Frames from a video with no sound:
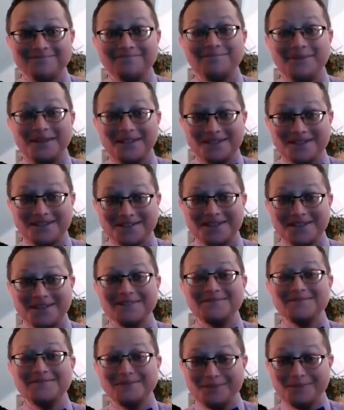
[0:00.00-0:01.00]
Picture
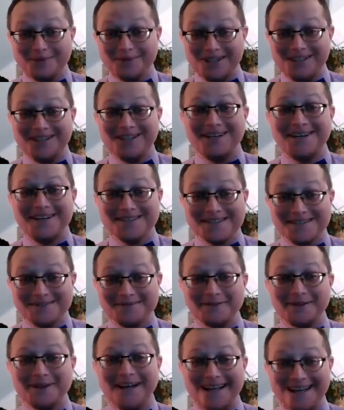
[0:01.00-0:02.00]
it. Pretty
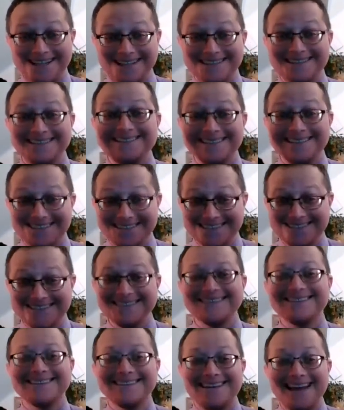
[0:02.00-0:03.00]
awesome, right?
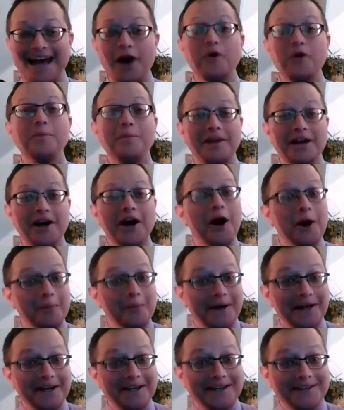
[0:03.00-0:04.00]
That would be a
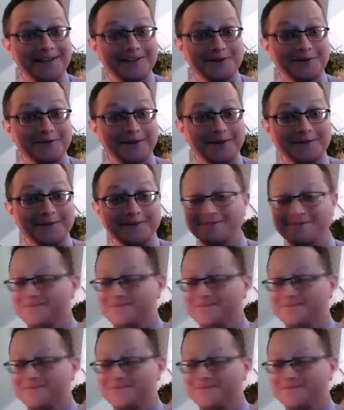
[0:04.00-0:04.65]
harmonic interval.